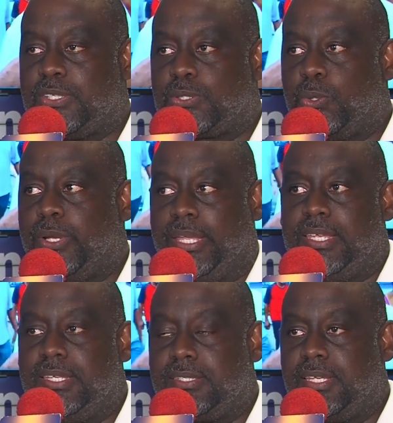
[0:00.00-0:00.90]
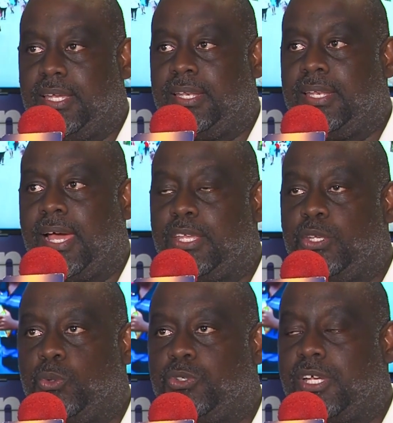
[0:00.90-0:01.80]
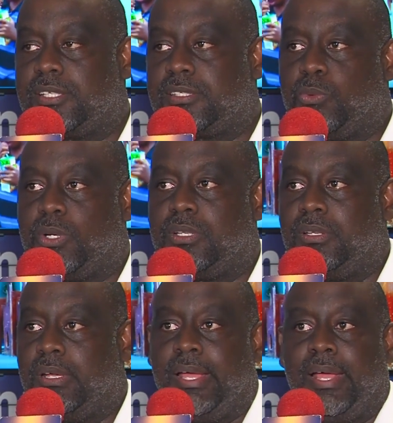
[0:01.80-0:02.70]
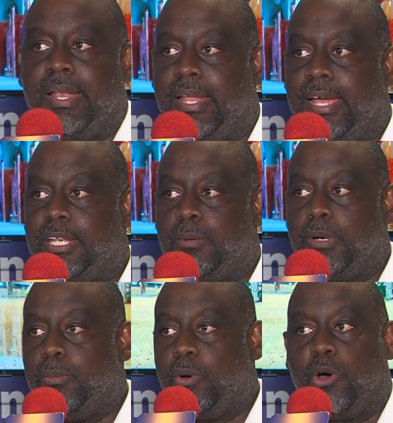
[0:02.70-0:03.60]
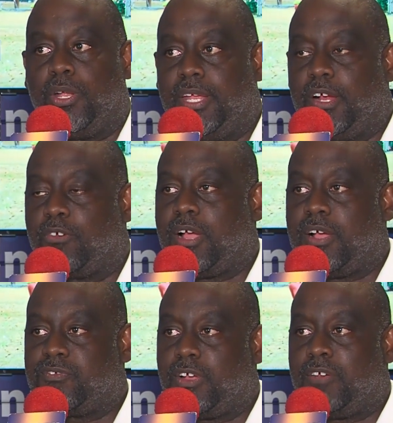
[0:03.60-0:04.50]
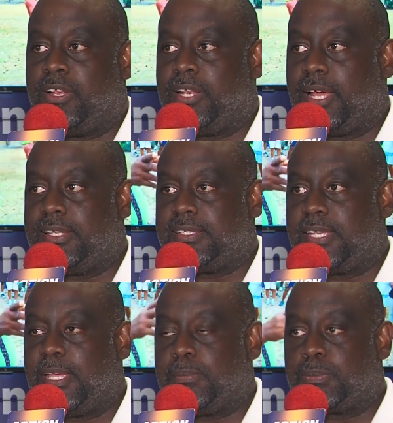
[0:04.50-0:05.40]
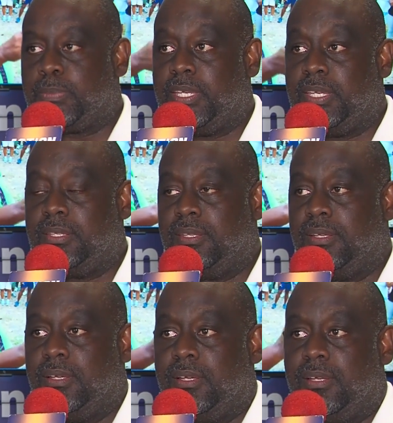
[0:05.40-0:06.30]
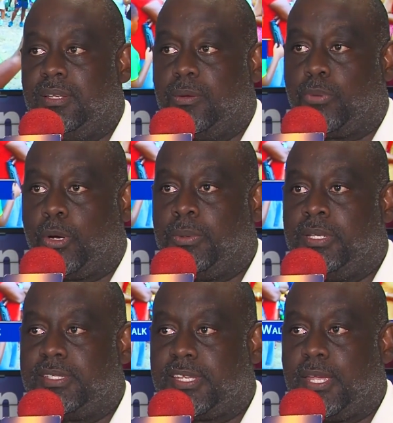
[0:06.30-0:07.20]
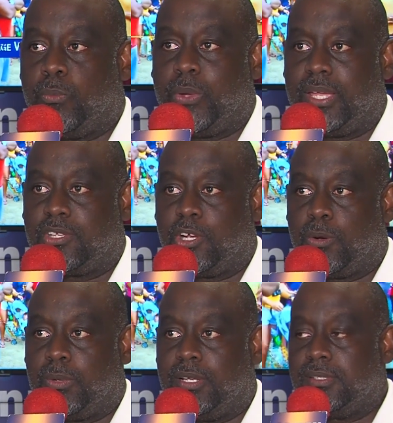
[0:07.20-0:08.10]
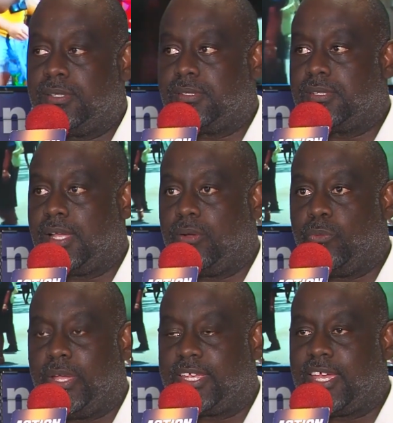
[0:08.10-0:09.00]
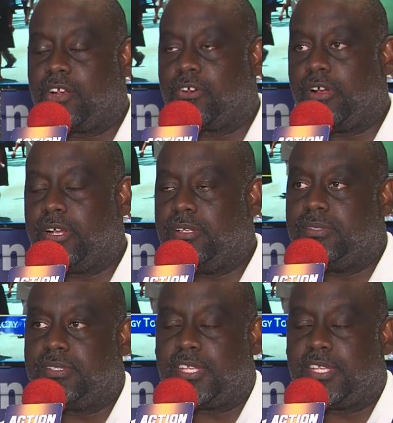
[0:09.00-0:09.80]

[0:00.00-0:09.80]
is so easy, in that you just would line them up, all the aircraft traveling at the same speed. They're probably the same weight turbulence and weight category, the